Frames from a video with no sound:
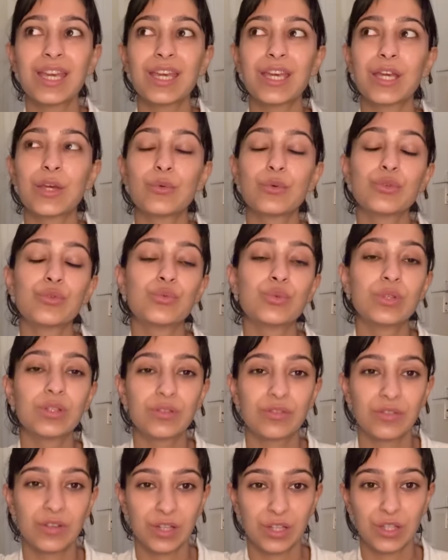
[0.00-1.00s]
It was really
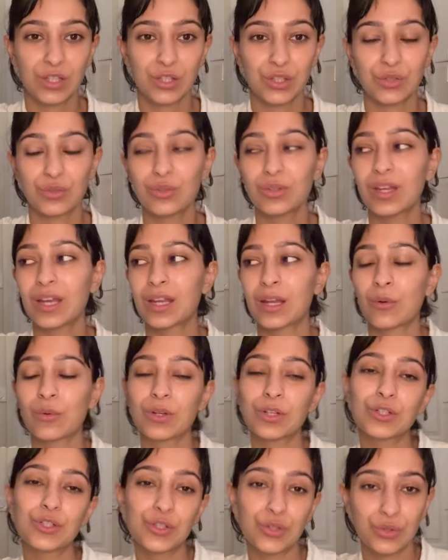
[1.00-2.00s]
fucking cute, and I
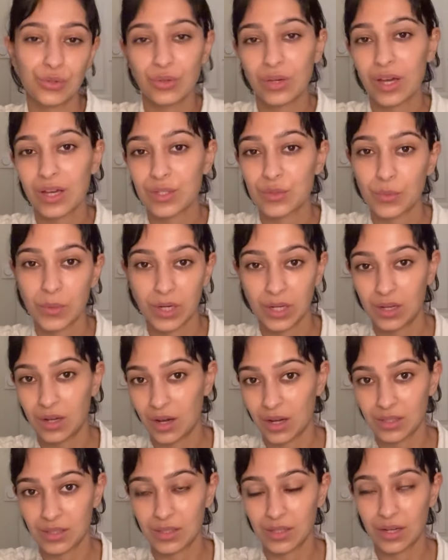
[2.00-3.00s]
want to show you guys what I
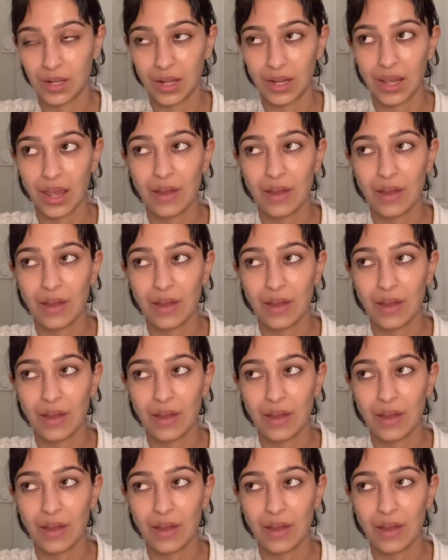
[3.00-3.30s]
got today.